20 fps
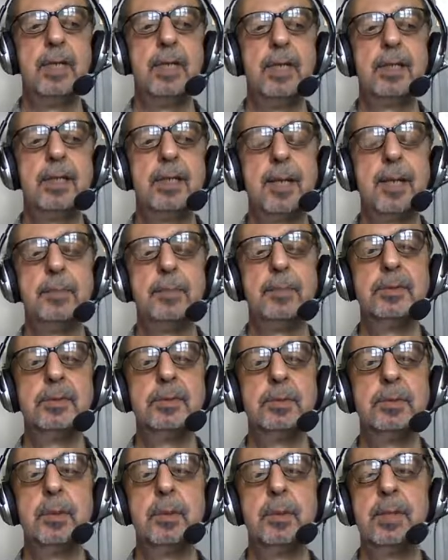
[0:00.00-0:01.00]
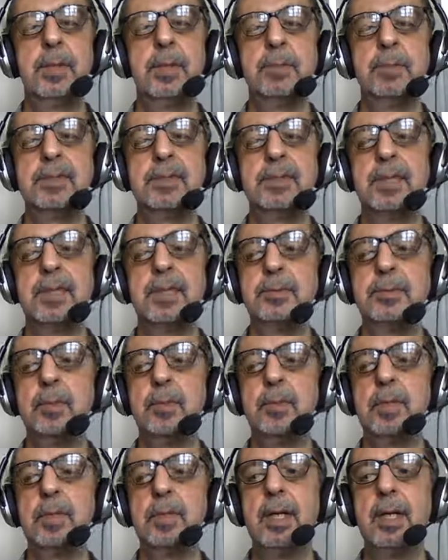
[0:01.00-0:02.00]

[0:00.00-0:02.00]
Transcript: Captain Subramaniam's textbook,